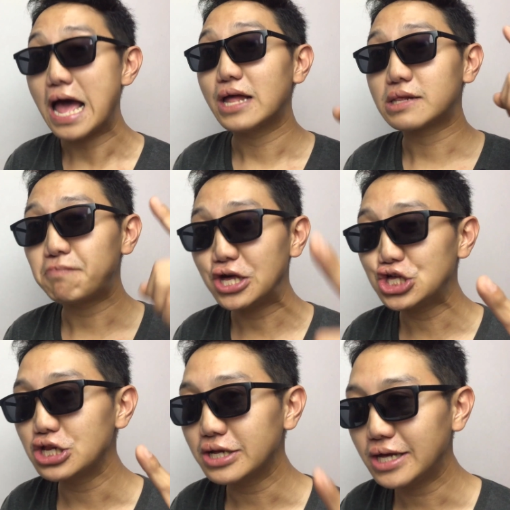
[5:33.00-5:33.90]

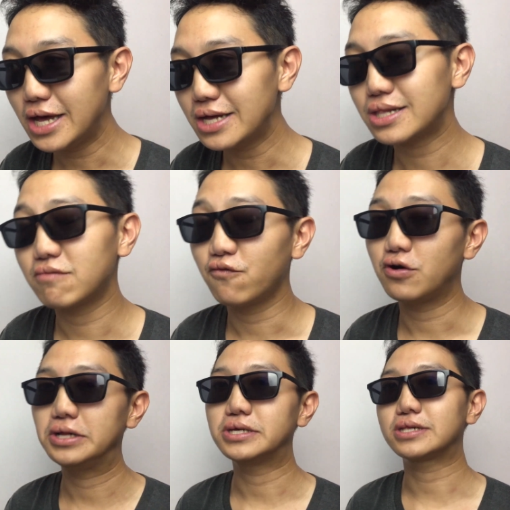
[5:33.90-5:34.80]
special case
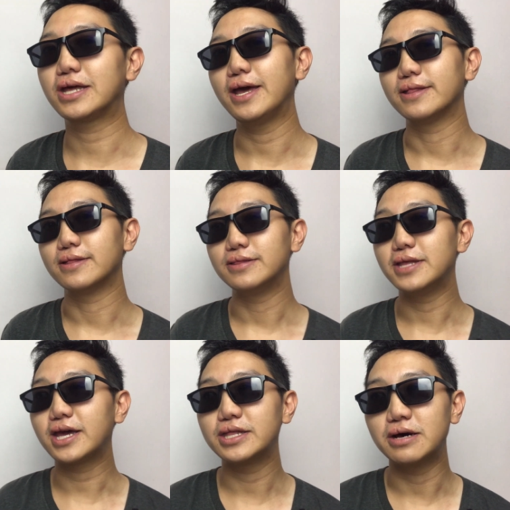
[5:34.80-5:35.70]
foreigners can. They
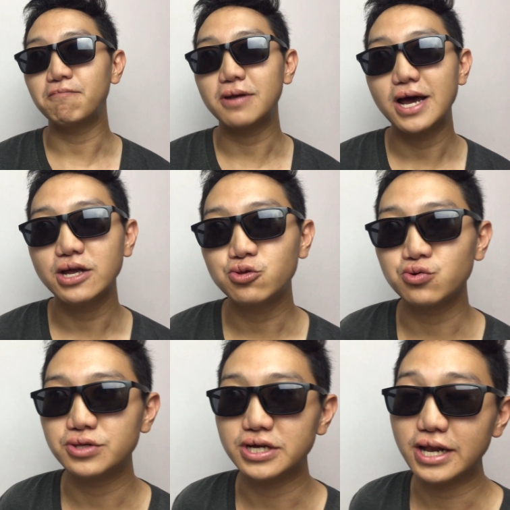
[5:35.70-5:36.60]
can apply to
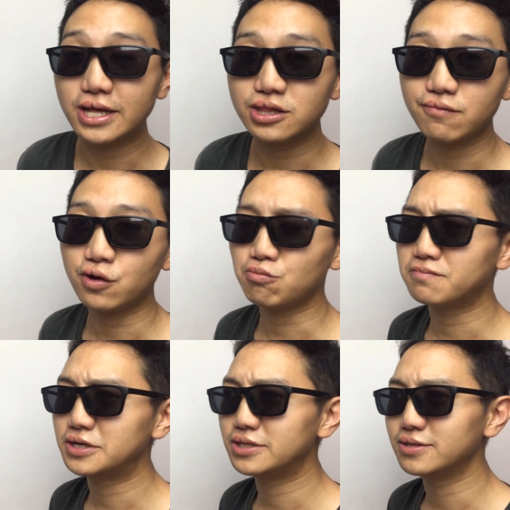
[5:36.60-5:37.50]
the Land
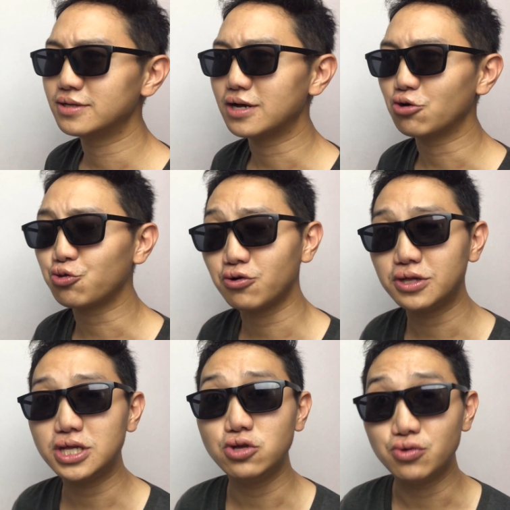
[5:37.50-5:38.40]
Development
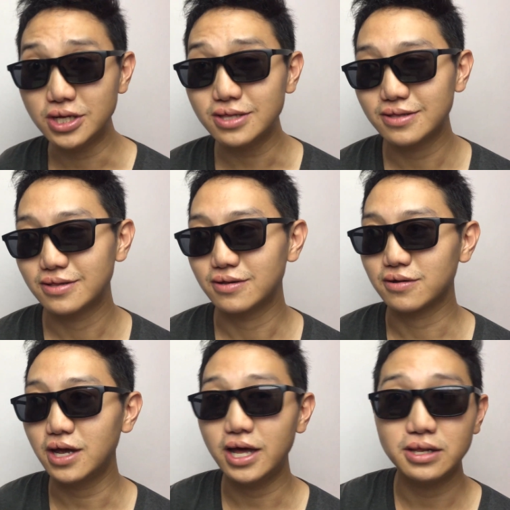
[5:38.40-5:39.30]
Authority unit.
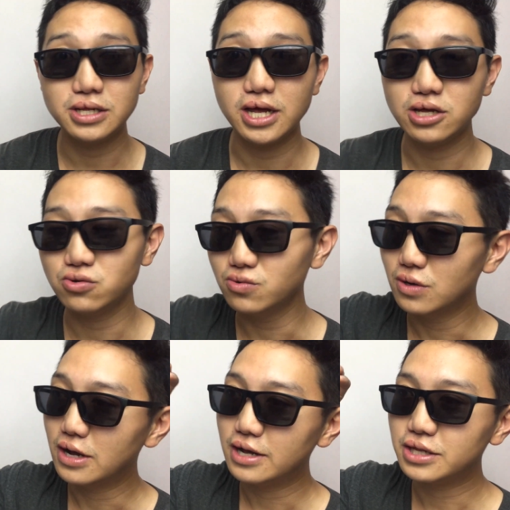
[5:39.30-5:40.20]
Okay, LDAU.
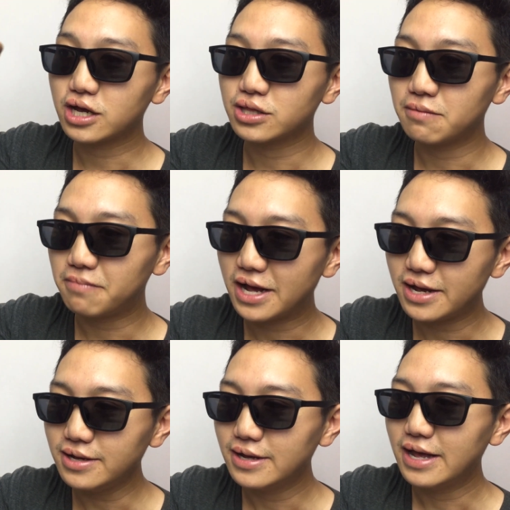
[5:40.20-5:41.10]
They can
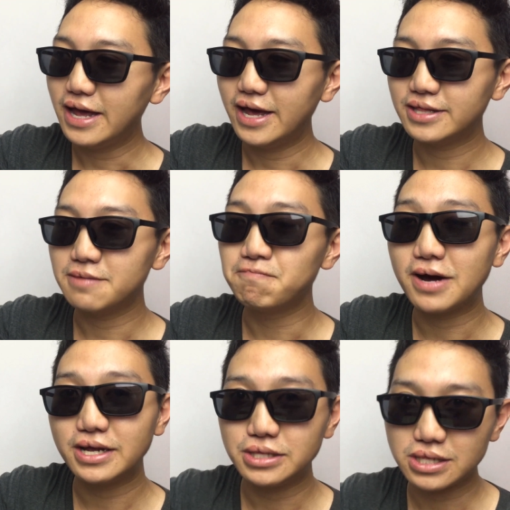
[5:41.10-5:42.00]
apply and then
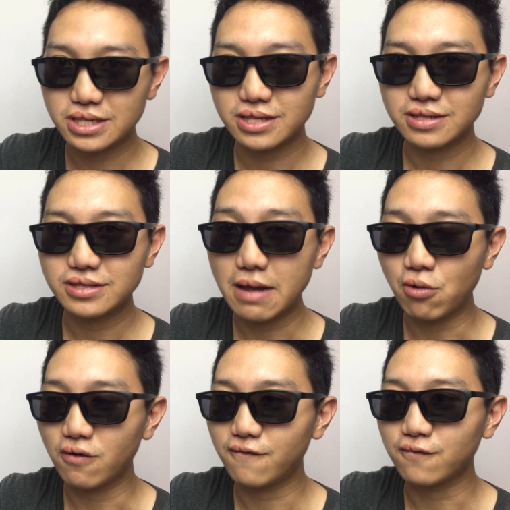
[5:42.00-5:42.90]
buy this type
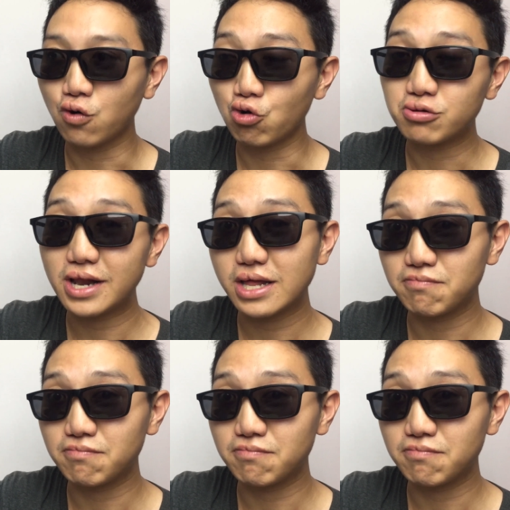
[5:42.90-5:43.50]
of gold class